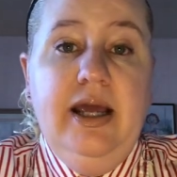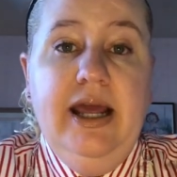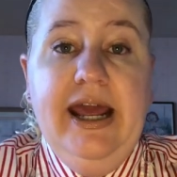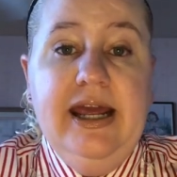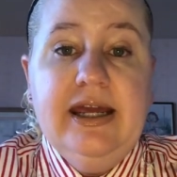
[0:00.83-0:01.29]

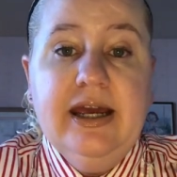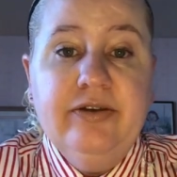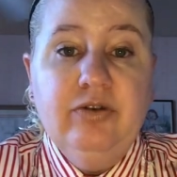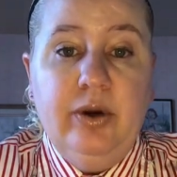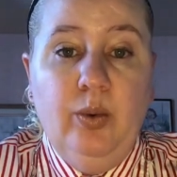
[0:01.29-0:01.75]
Hey
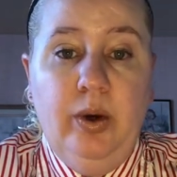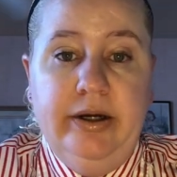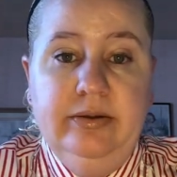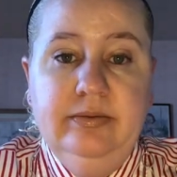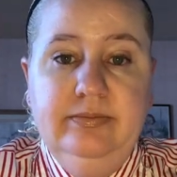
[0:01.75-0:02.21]

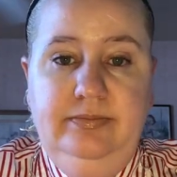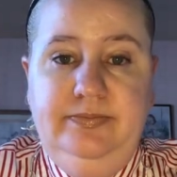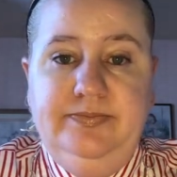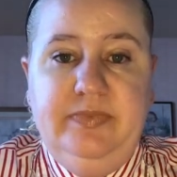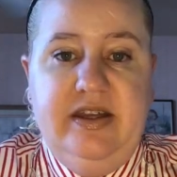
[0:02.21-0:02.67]
everyone,
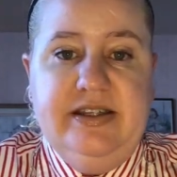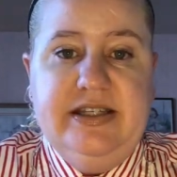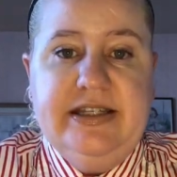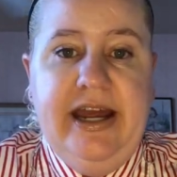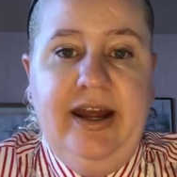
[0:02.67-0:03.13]
this
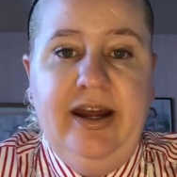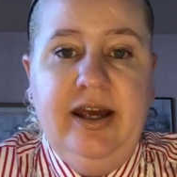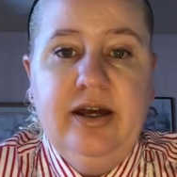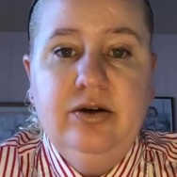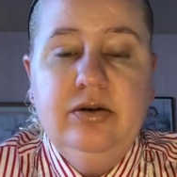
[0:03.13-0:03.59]
is Katie
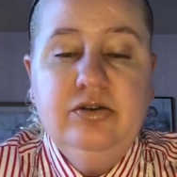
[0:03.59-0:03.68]
here.